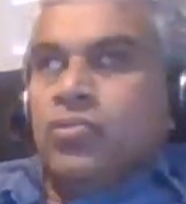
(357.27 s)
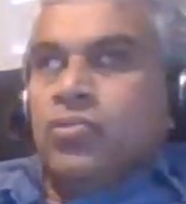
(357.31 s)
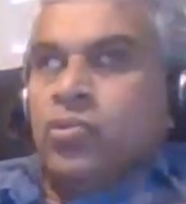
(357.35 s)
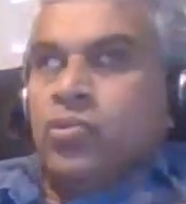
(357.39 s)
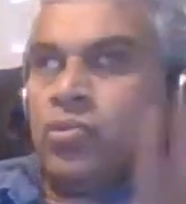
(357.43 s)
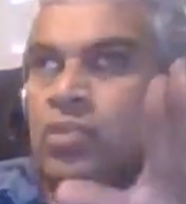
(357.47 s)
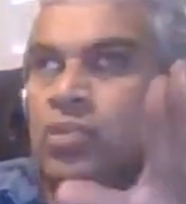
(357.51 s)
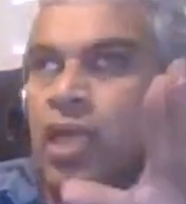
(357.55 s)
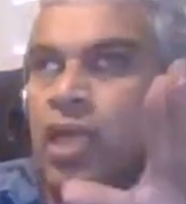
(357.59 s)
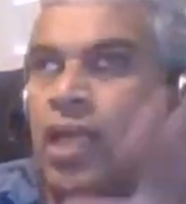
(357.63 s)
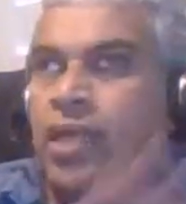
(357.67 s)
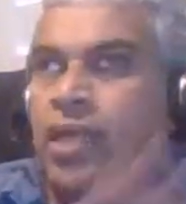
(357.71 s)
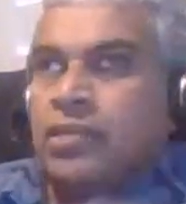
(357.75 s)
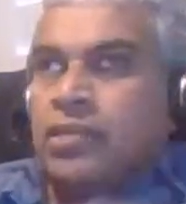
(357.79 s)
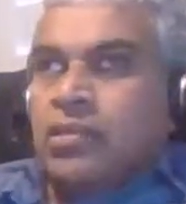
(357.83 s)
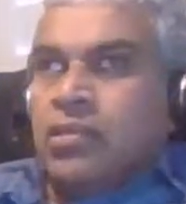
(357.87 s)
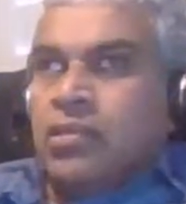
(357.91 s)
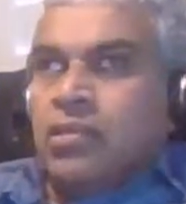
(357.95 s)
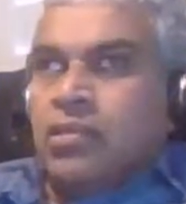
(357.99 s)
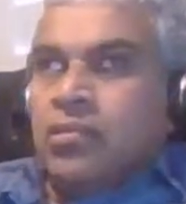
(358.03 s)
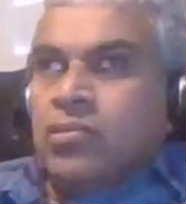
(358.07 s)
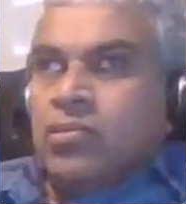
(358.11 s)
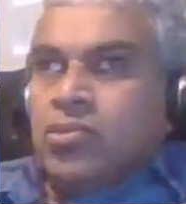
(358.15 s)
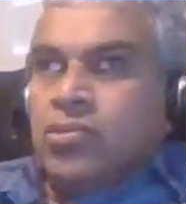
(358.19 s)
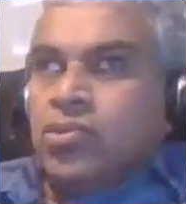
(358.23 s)
So that
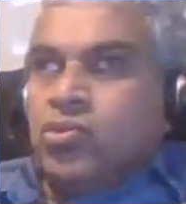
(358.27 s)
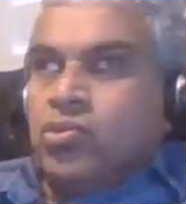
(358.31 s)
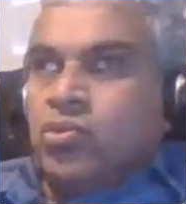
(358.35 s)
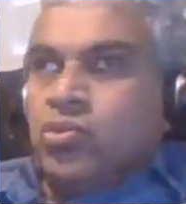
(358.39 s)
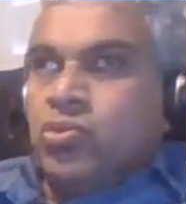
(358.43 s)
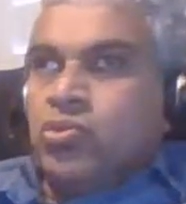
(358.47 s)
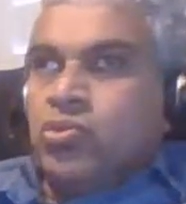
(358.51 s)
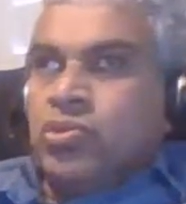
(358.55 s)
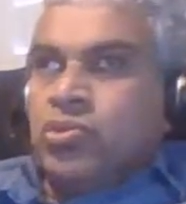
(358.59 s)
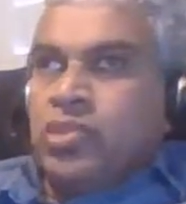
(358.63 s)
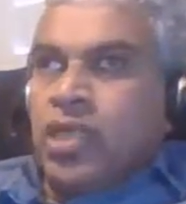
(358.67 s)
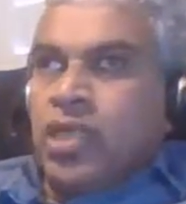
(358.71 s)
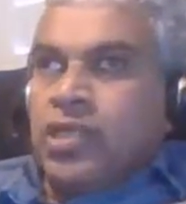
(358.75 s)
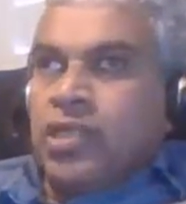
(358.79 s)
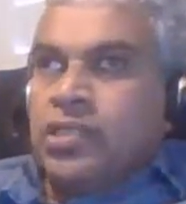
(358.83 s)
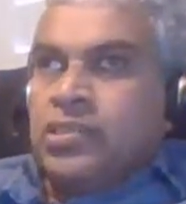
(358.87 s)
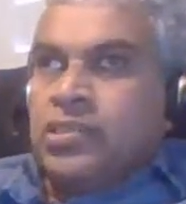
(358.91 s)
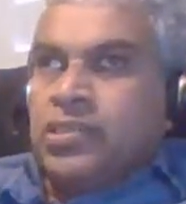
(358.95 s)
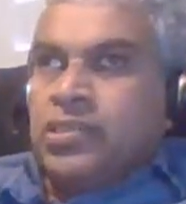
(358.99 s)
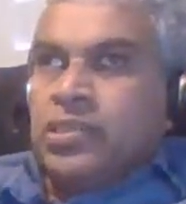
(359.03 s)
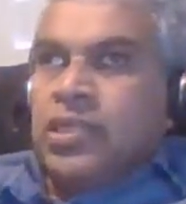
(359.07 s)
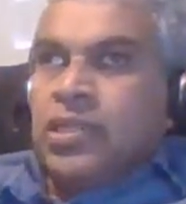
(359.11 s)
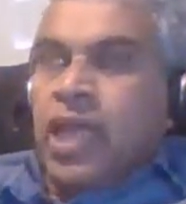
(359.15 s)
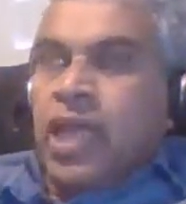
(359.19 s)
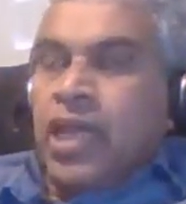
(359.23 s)
shows that
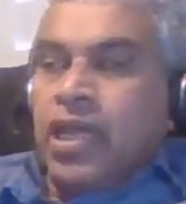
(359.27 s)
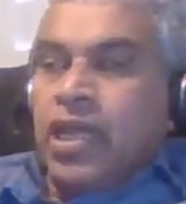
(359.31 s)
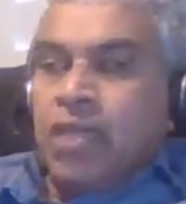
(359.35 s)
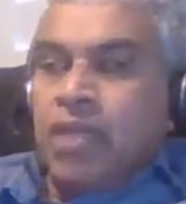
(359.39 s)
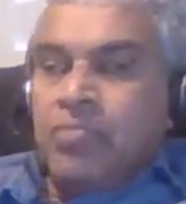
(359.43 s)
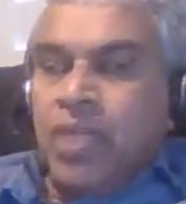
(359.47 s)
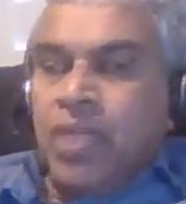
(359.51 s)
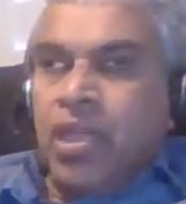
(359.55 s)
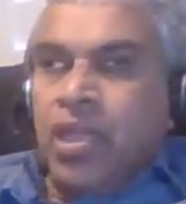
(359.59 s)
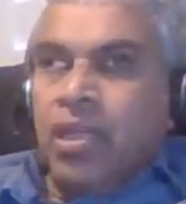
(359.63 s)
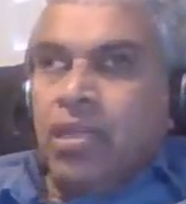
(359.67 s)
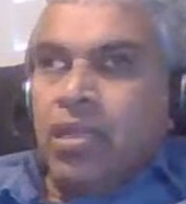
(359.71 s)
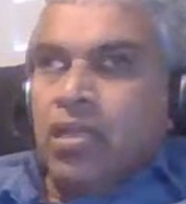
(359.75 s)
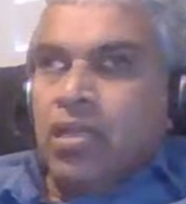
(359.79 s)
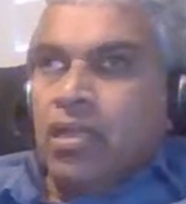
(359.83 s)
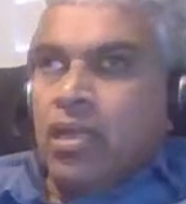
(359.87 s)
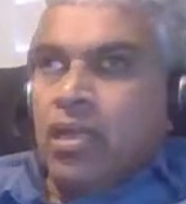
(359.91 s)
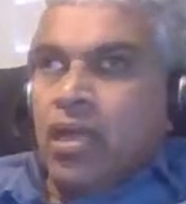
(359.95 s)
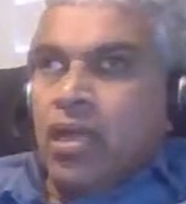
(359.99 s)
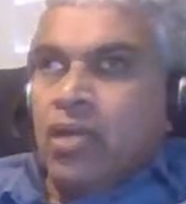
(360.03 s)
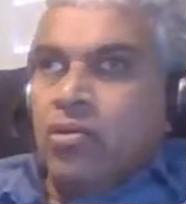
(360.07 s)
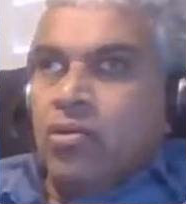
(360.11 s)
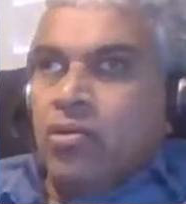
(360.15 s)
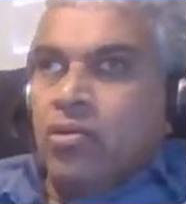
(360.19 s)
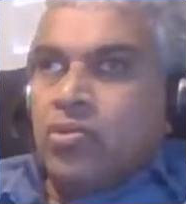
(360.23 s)
it's dynamic,
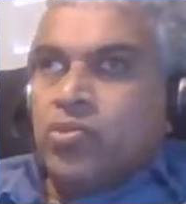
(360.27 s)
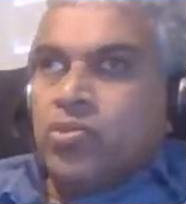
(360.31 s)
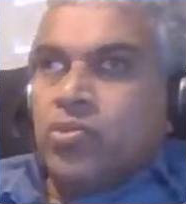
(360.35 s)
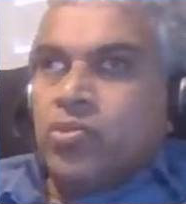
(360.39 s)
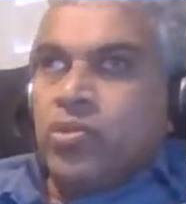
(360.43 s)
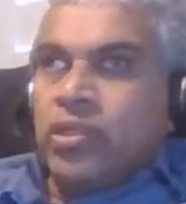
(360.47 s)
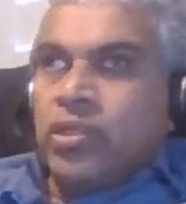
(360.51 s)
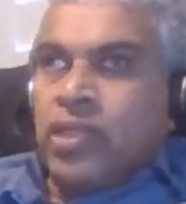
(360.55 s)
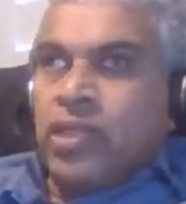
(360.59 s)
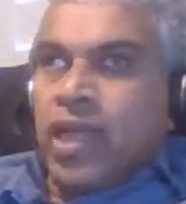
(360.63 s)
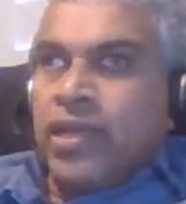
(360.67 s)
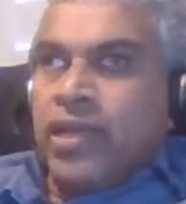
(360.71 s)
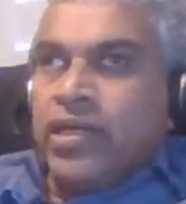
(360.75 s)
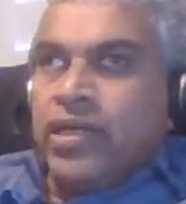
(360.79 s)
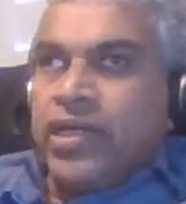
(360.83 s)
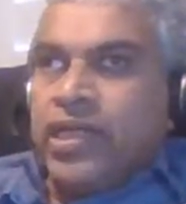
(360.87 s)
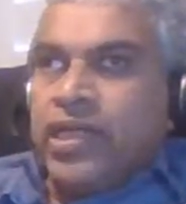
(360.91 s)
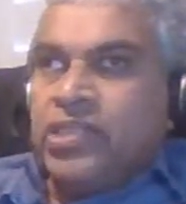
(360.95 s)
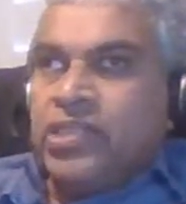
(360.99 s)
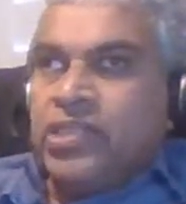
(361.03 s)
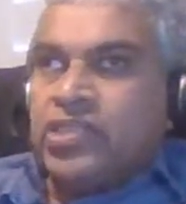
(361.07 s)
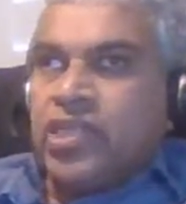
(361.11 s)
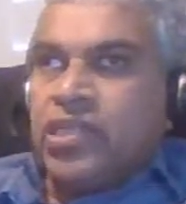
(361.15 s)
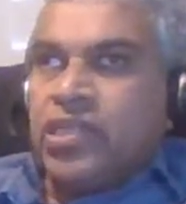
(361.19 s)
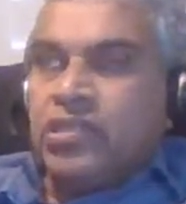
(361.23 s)
but also it can
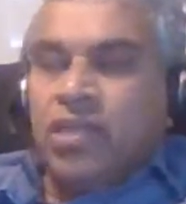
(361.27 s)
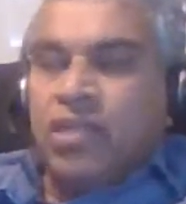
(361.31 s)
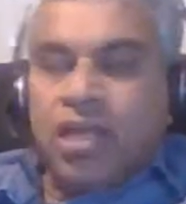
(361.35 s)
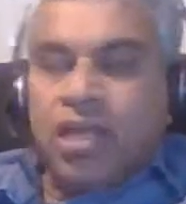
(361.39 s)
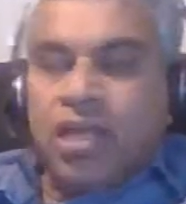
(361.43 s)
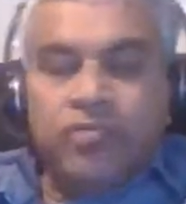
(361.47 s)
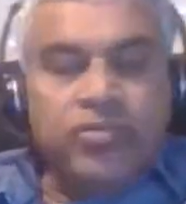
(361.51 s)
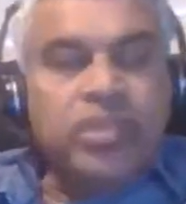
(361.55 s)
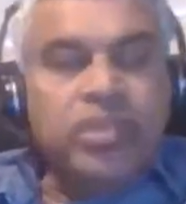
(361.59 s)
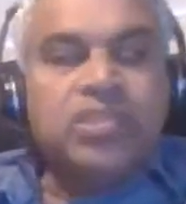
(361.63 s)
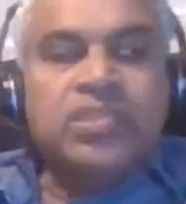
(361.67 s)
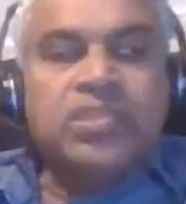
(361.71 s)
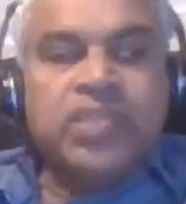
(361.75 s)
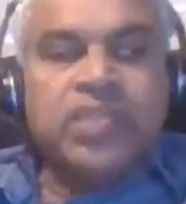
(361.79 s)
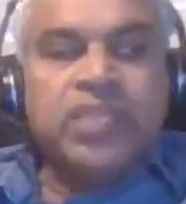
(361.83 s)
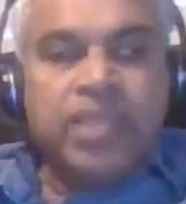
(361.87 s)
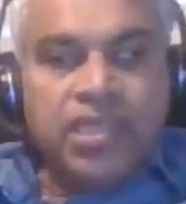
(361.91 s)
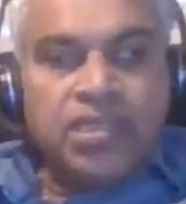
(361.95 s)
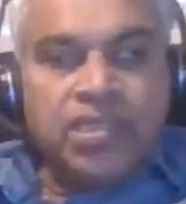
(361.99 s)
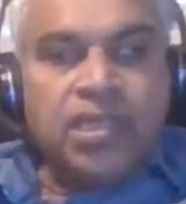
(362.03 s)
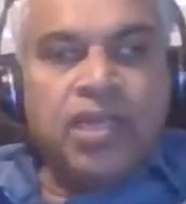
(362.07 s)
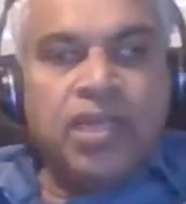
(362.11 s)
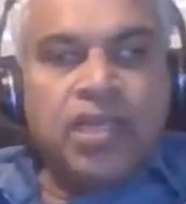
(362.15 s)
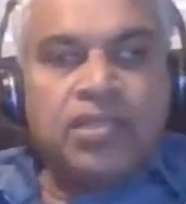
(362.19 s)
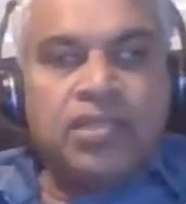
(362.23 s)
reset, and we
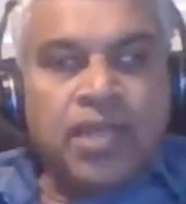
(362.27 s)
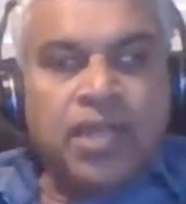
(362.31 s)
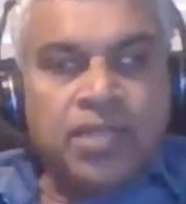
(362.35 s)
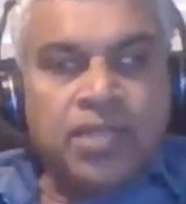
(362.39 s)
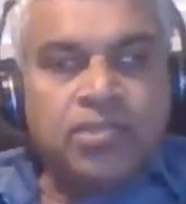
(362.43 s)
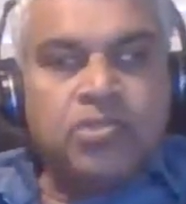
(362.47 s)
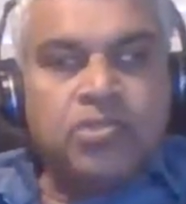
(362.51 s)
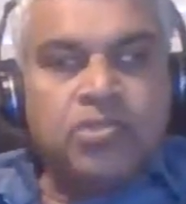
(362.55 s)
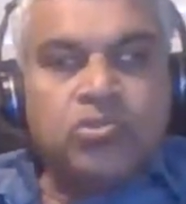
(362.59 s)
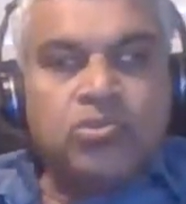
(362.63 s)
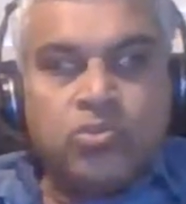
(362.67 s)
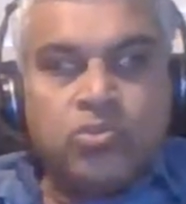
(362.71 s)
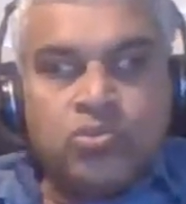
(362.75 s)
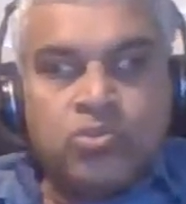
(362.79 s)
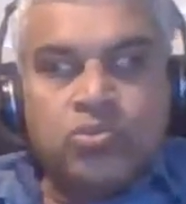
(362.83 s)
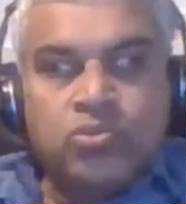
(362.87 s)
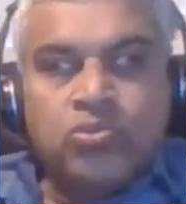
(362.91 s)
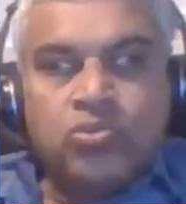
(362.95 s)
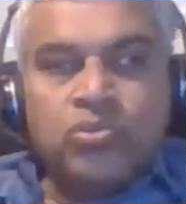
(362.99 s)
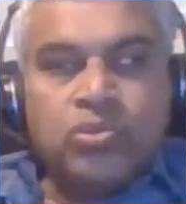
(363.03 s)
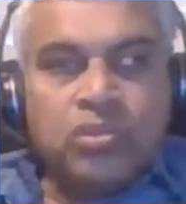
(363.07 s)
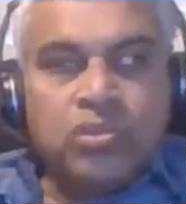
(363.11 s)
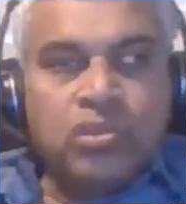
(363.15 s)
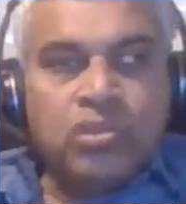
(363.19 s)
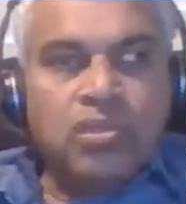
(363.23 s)
see that that's true
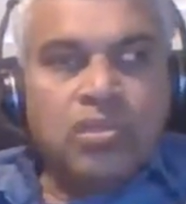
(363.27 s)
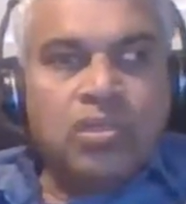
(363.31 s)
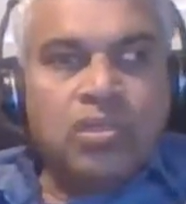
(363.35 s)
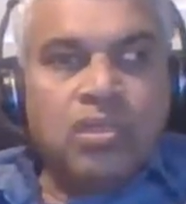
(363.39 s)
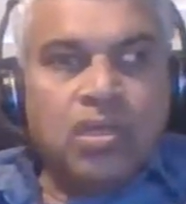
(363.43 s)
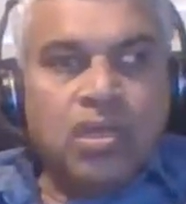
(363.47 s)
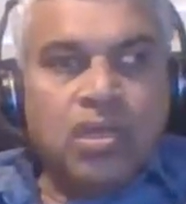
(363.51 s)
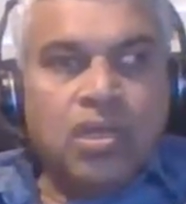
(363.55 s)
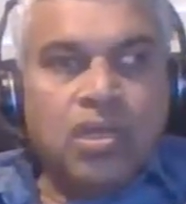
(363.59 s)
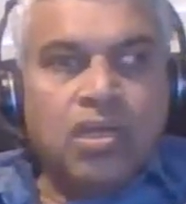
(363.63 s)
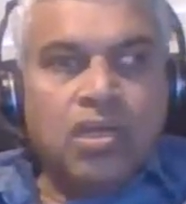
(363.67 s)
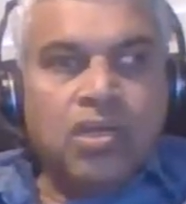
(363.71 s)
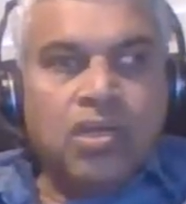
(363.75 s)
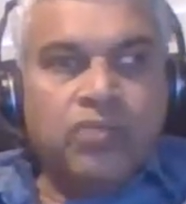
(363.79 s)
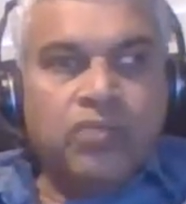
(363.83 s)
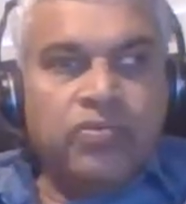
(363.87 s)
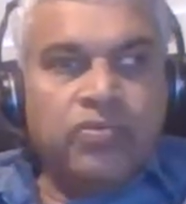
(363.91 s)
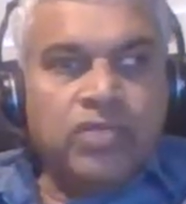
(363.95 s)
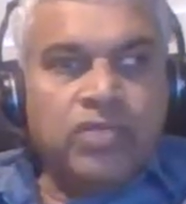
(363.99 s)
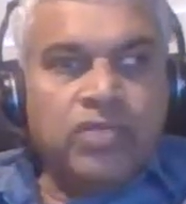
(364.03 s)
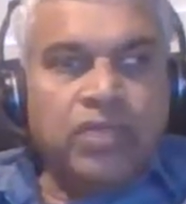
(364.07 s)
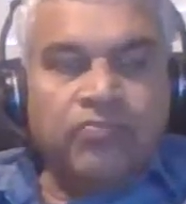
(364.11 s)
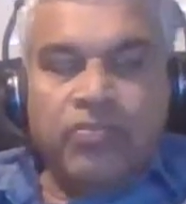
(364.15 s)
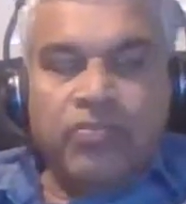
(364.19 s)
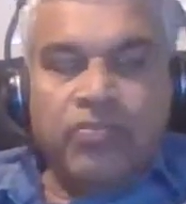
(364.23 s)

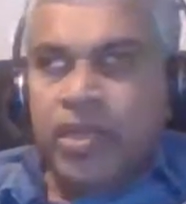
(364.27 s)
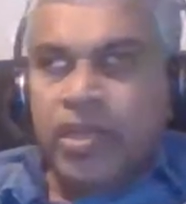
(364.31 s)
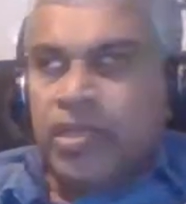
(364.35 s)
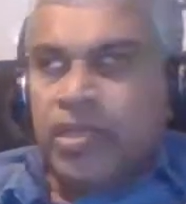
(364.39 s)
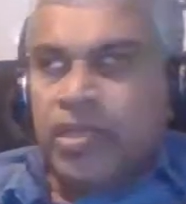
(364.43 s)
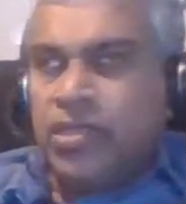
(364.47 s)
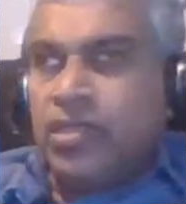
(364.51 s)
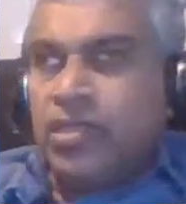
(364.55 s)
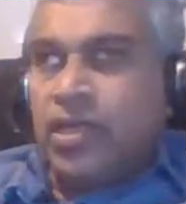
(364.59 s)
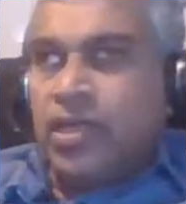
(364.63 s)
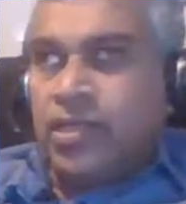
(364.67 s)
for the information